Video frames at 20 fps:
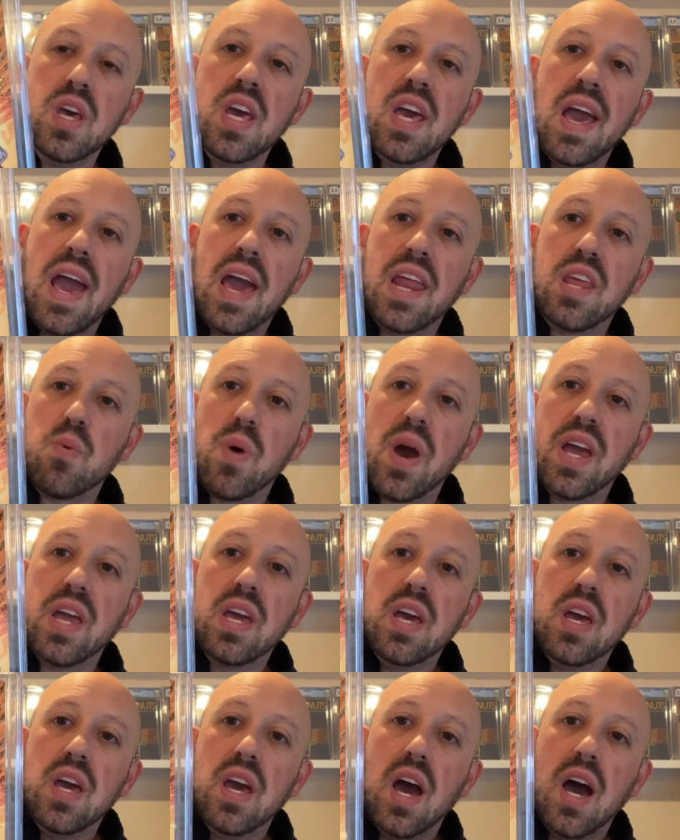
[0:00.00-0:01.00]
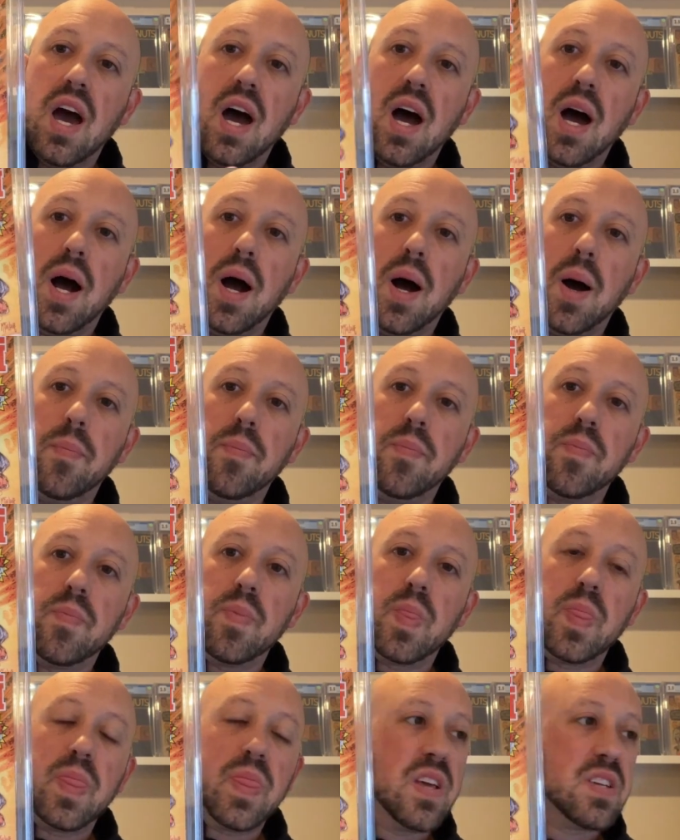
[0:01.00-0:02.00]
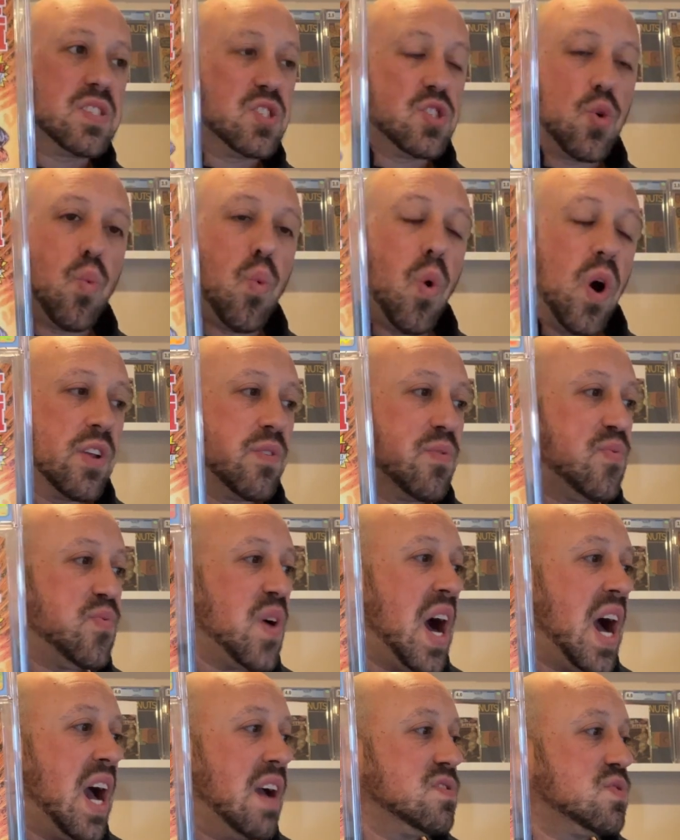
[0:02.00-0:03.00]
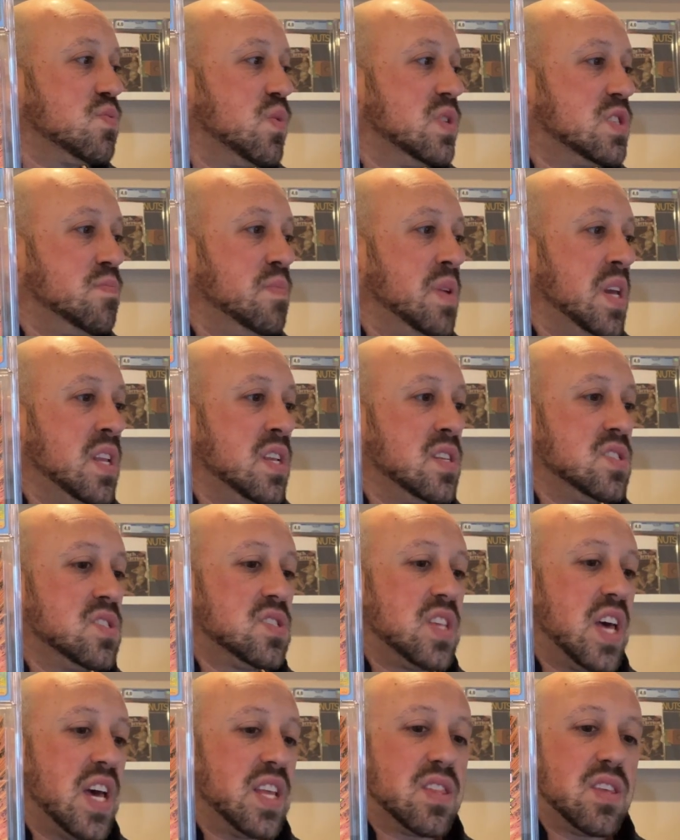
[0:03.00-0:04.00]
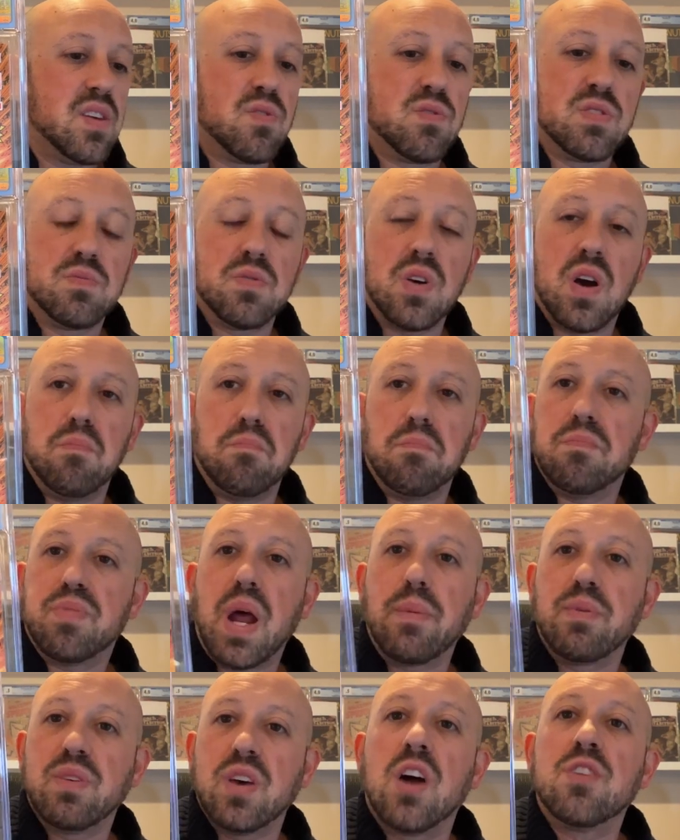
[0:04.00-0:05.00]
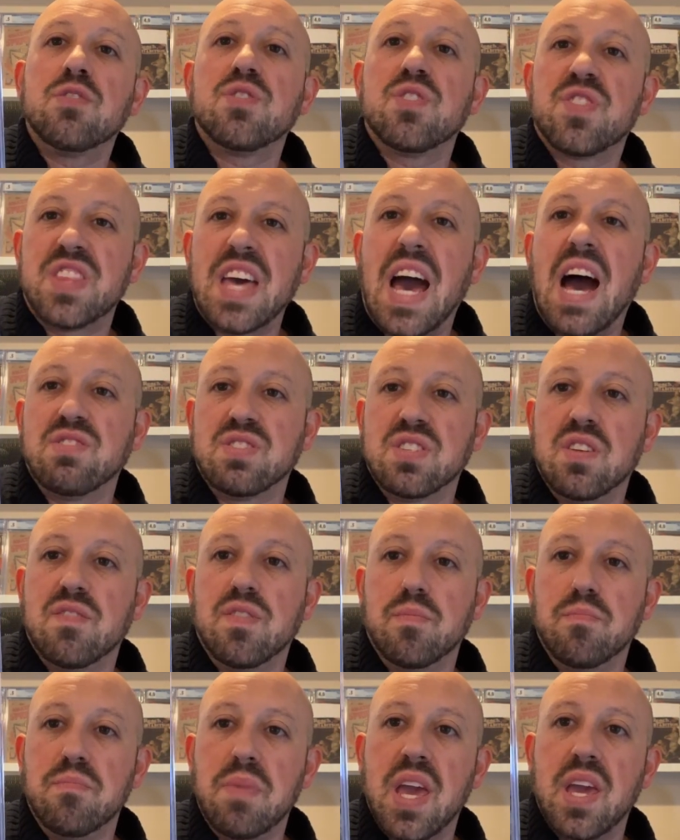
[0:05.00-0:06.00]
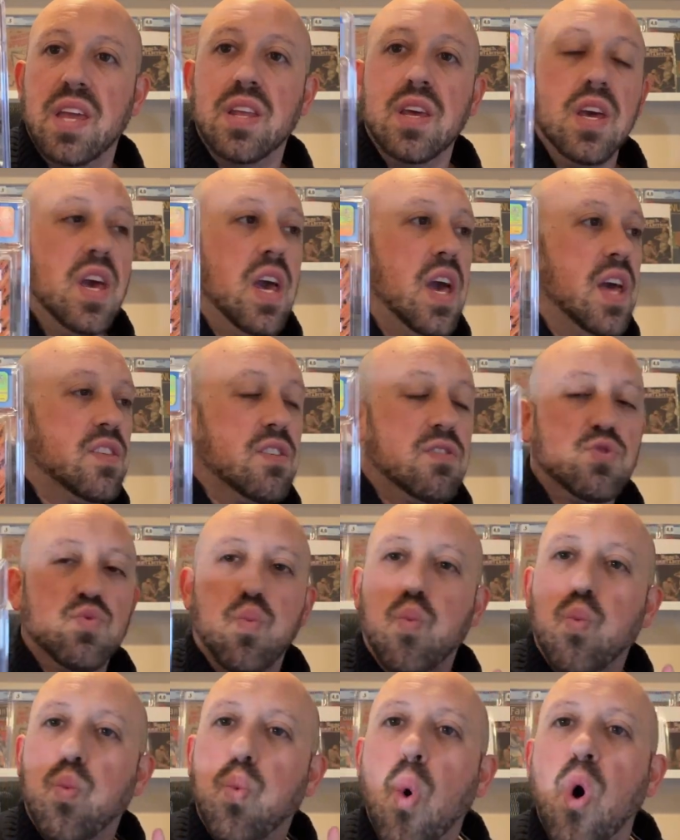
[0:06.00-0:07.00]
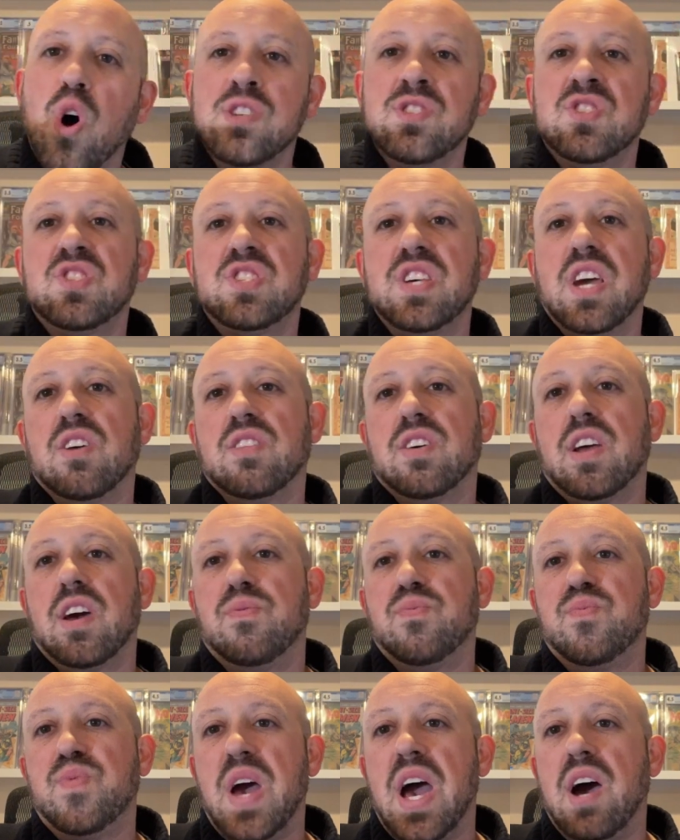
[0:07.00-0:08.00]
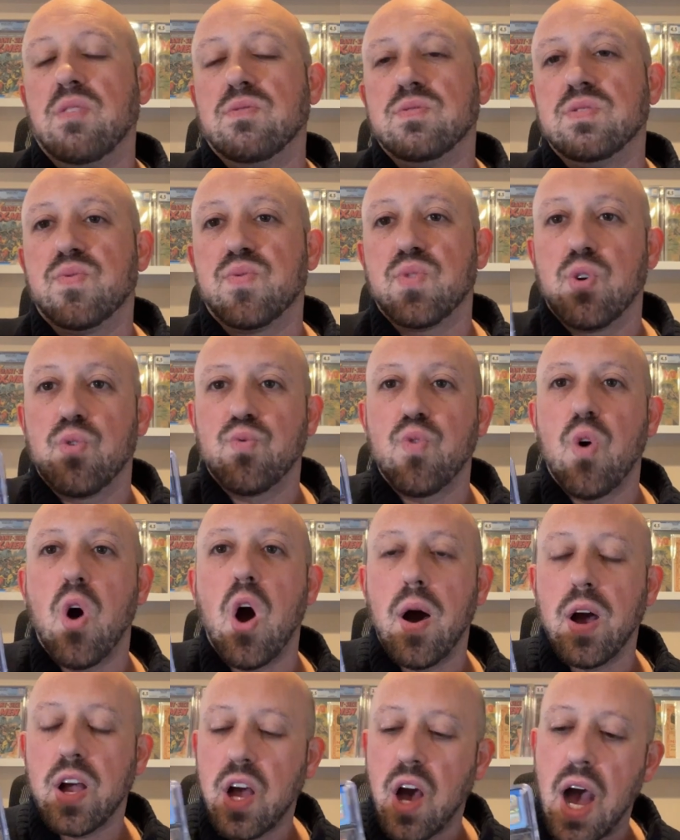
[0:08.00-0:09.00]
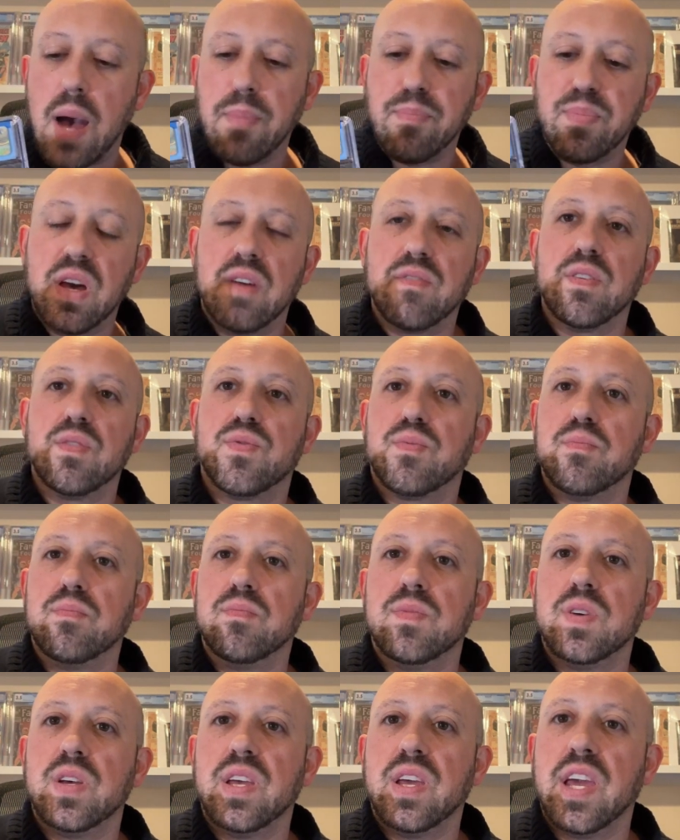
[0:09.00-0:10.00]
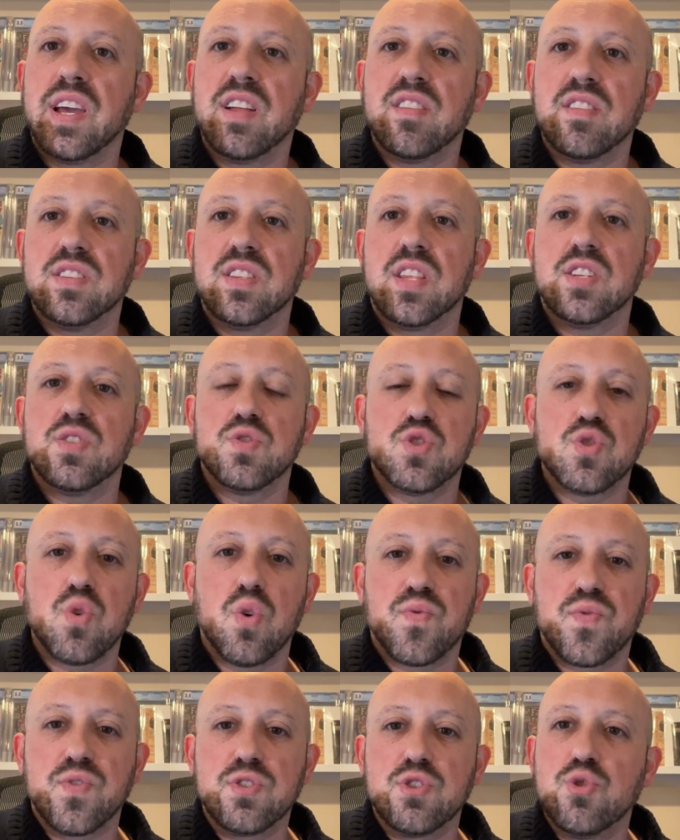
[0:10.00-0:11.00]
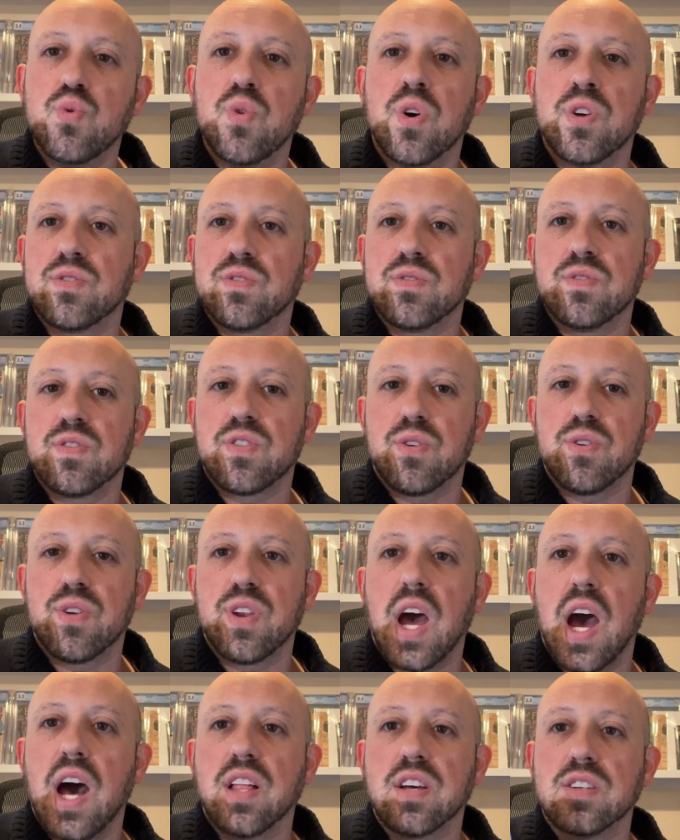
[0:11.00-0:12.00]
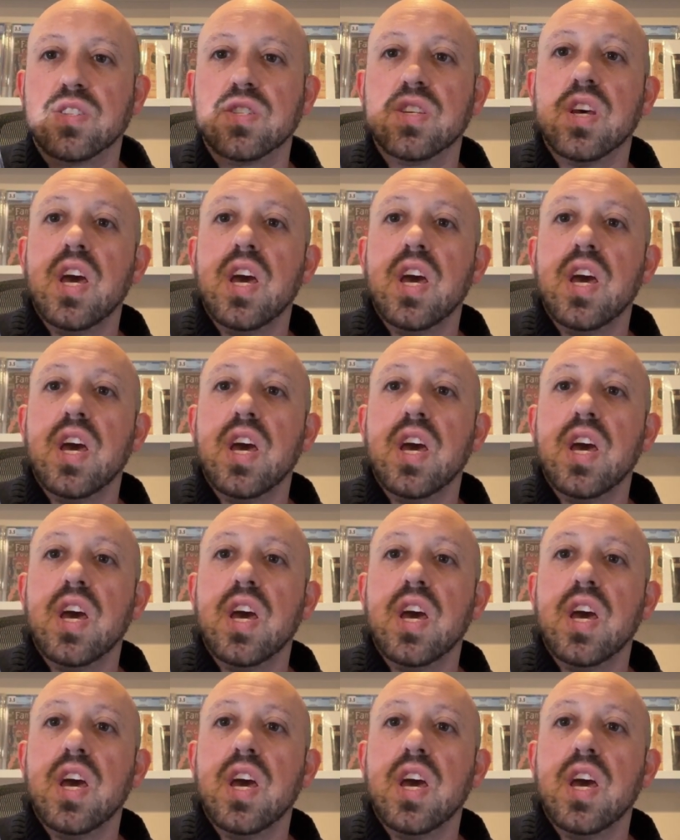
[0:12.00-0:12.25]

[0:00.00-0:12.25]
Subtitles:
anyway, this is a 1 in 5, which means that there was probably under 1,000 of it made. There's one sale that I've found for a raw copy of it from England that sold for $230.